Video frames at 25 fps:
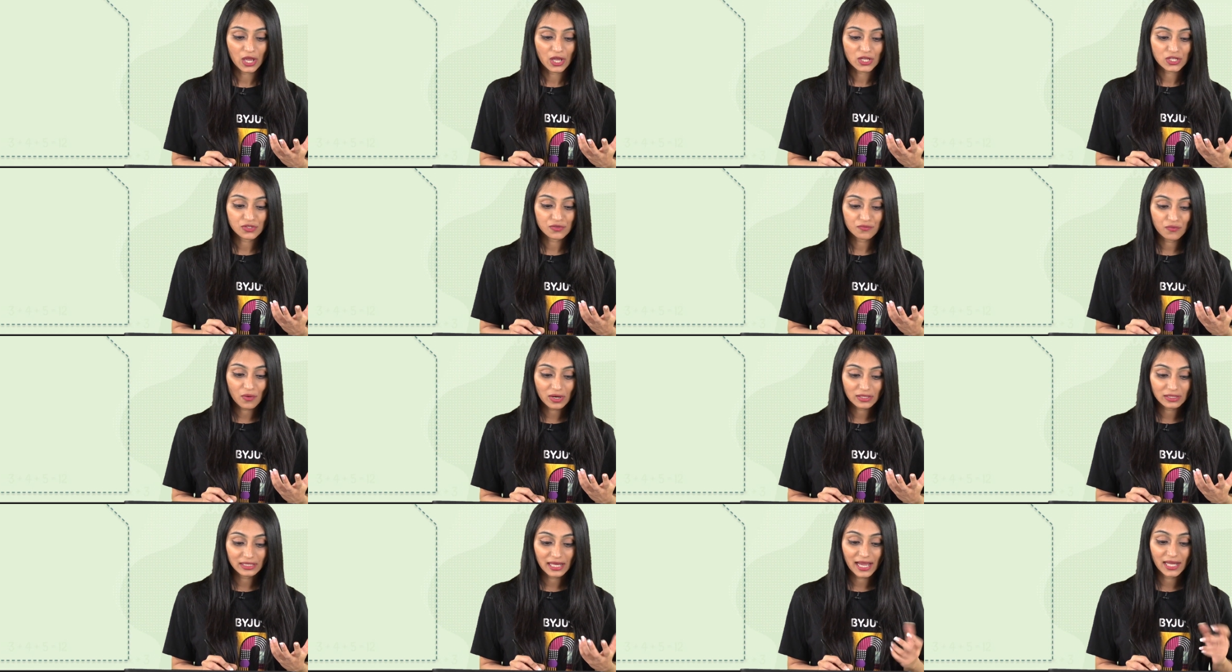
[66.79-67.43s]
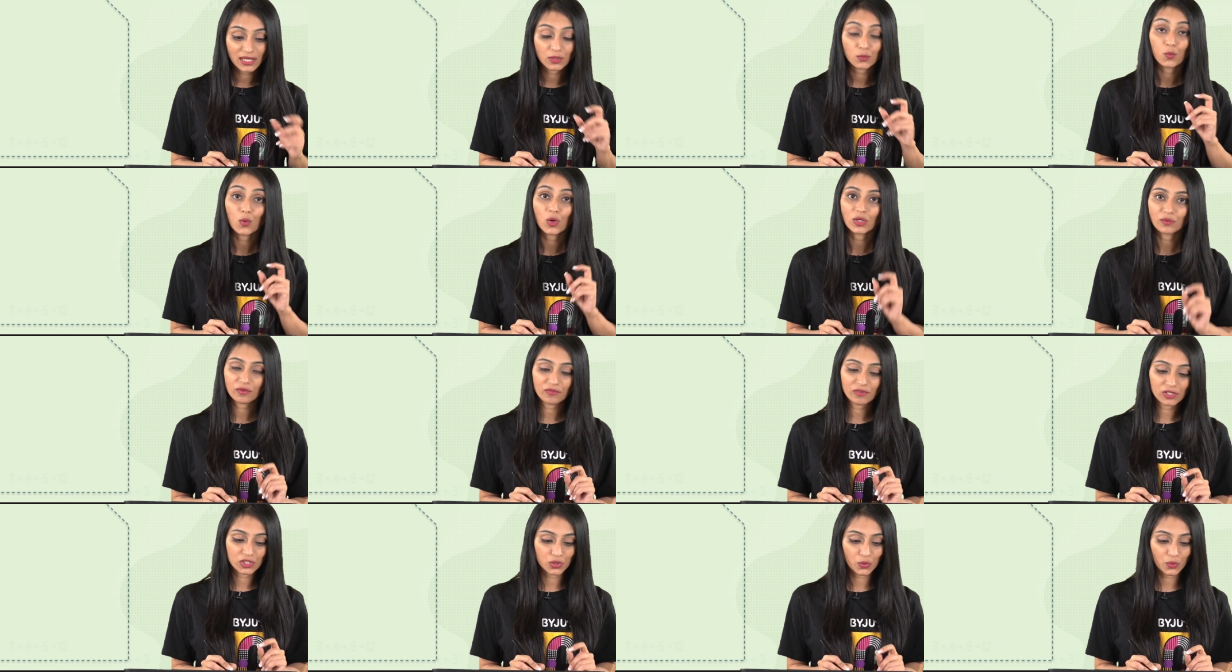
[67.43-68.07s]
So for that, what
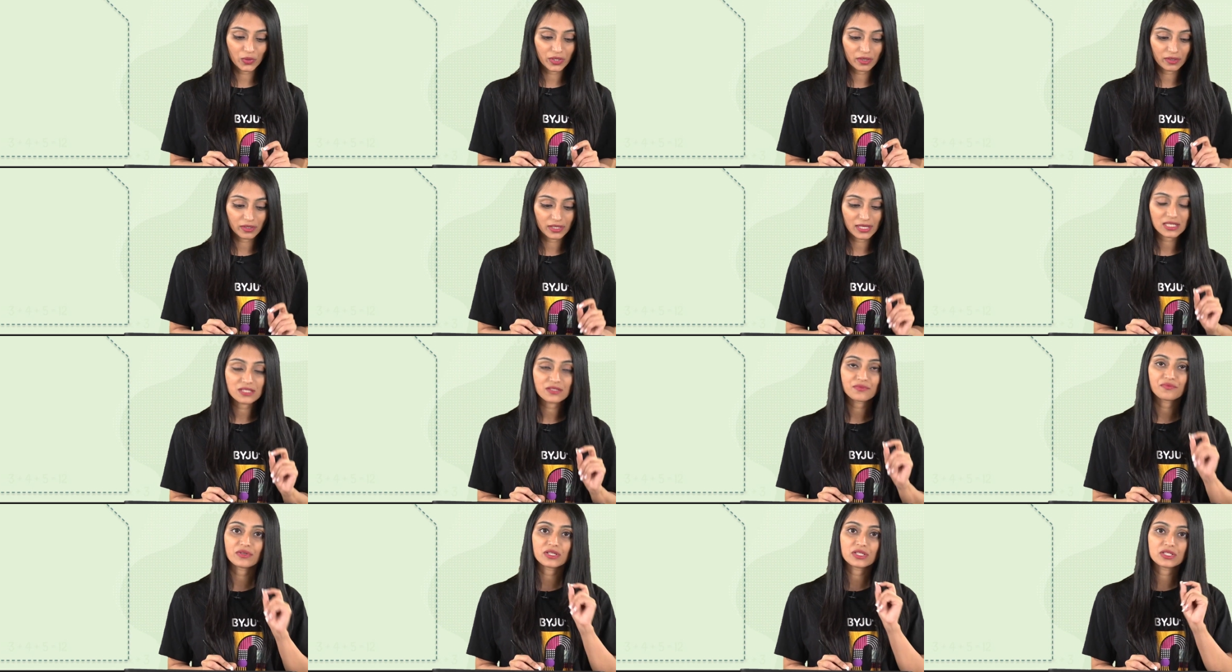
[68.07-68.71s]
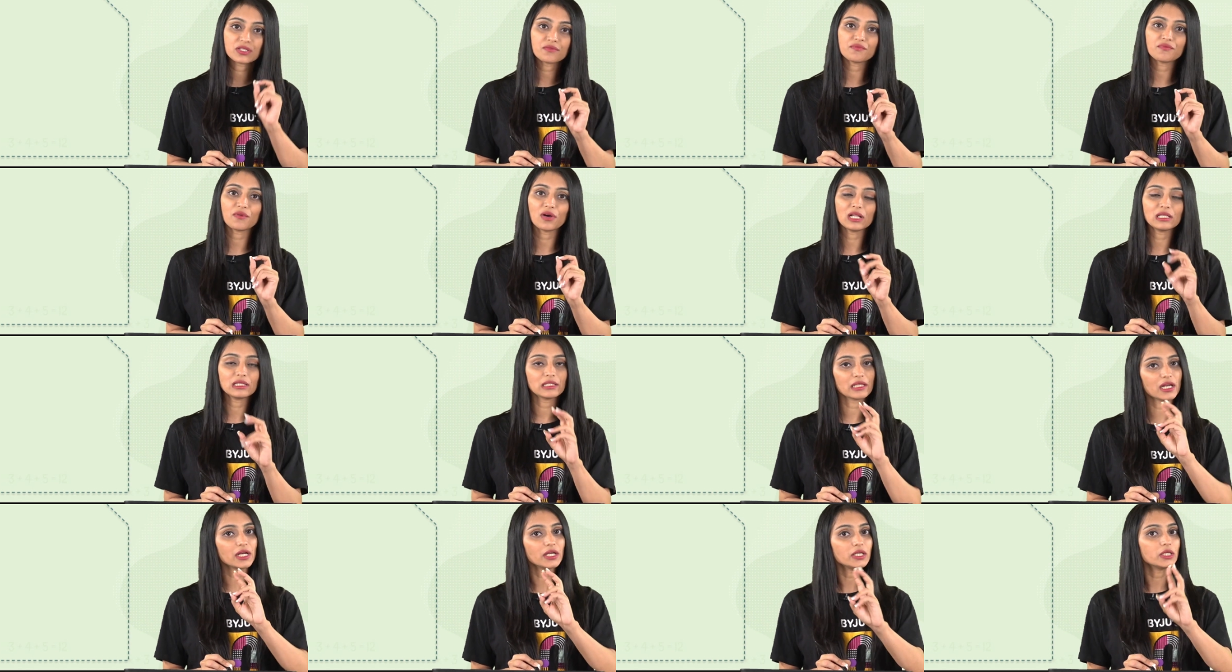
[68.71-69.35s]
we will do here is, first of all,
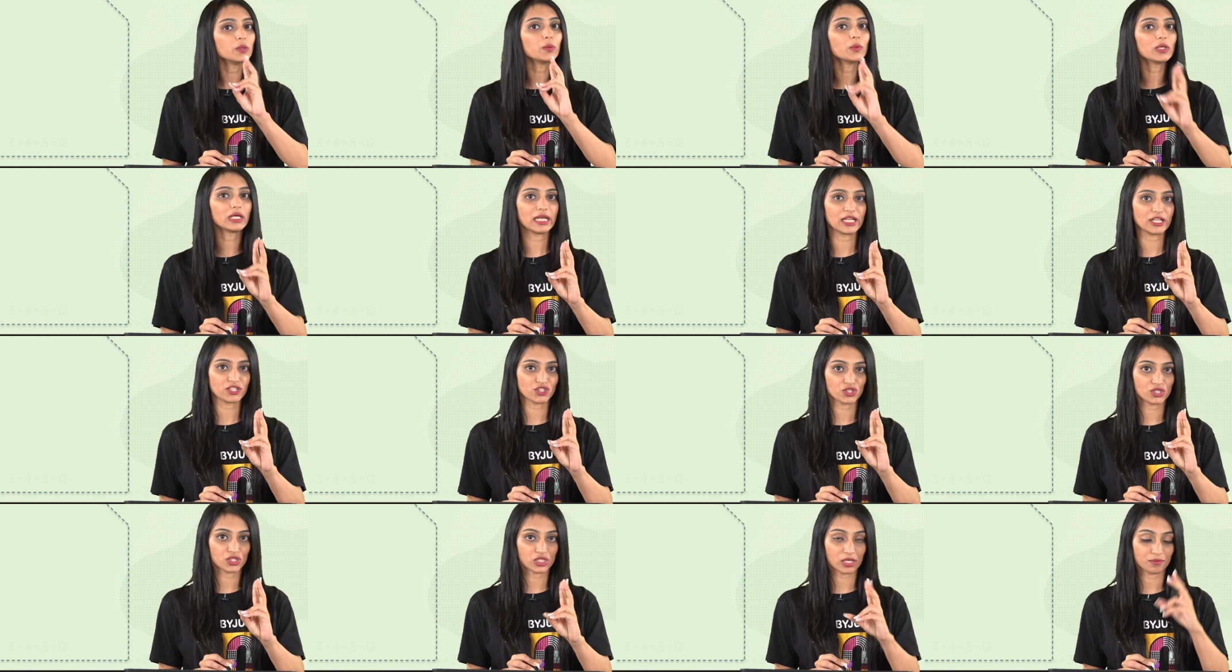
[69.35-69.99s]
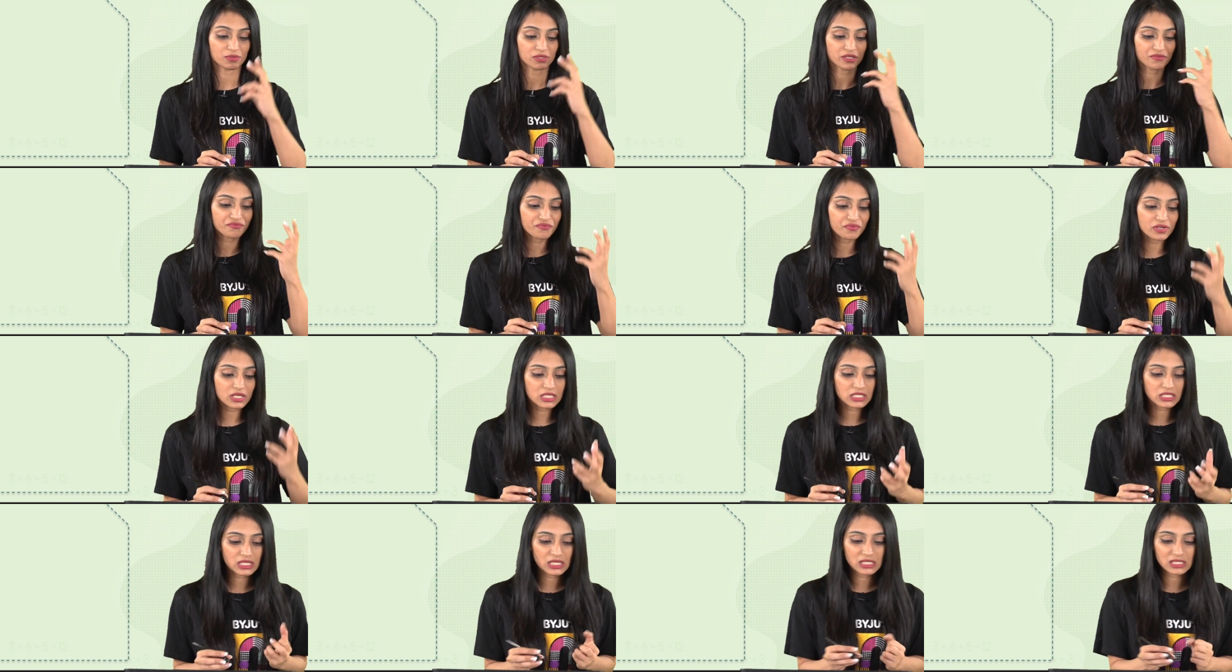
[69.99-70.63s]
there are two relationships. The
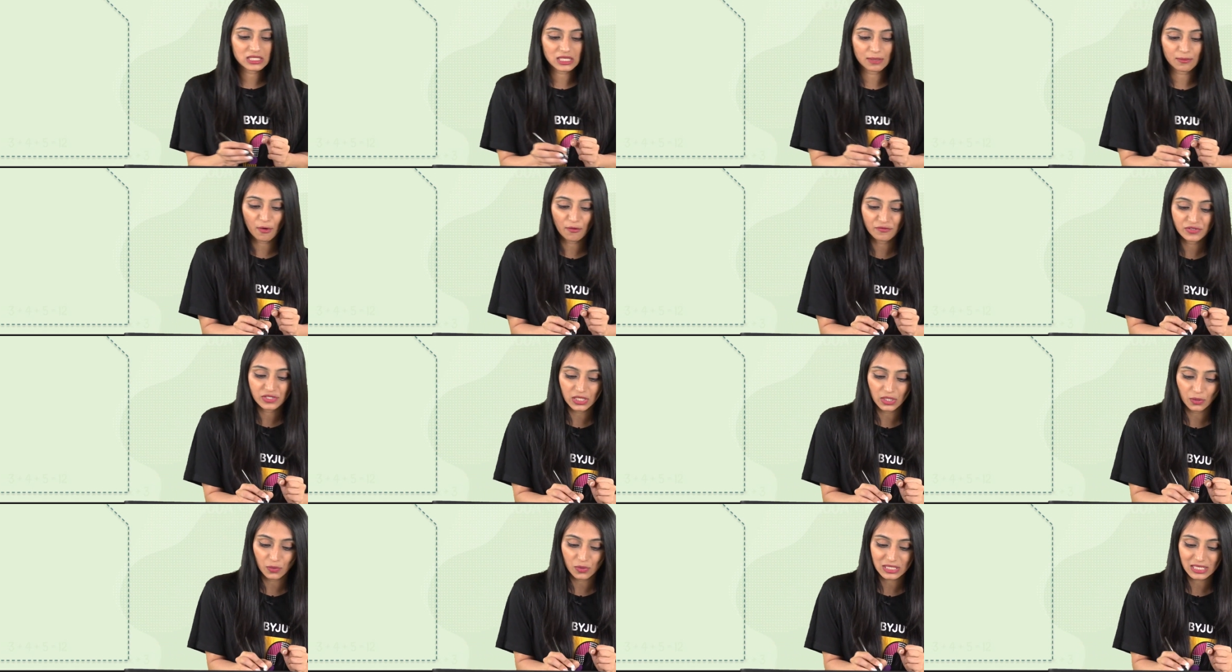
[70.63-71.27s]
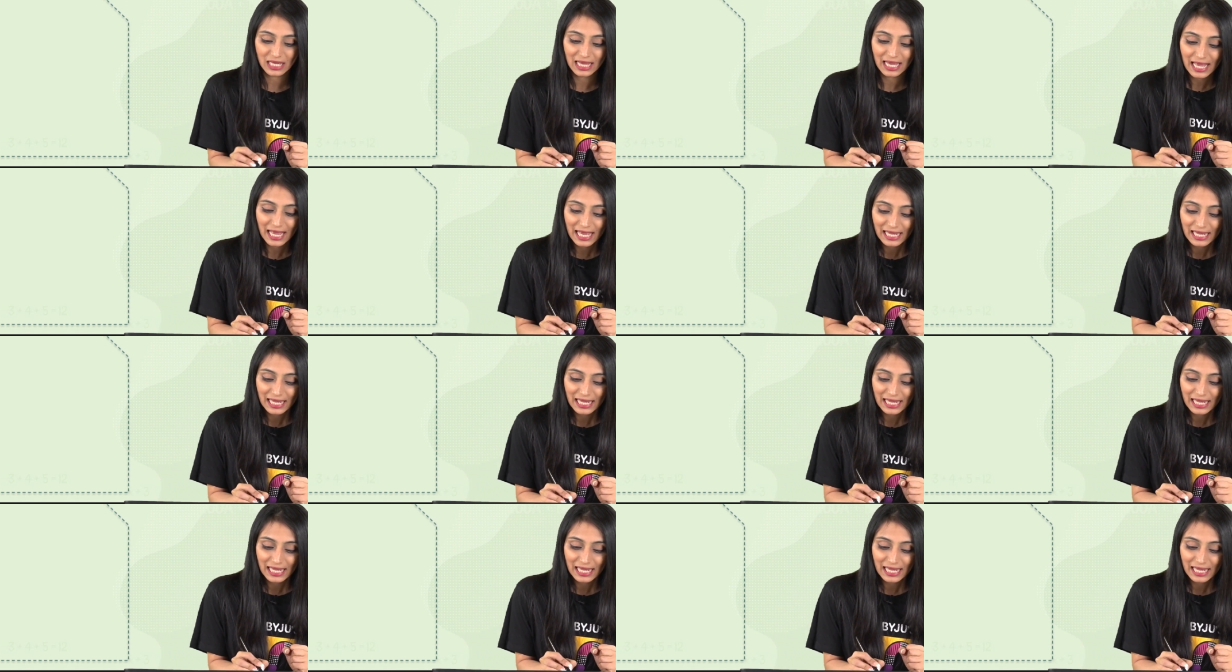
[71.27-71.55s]
first is sum of zeros.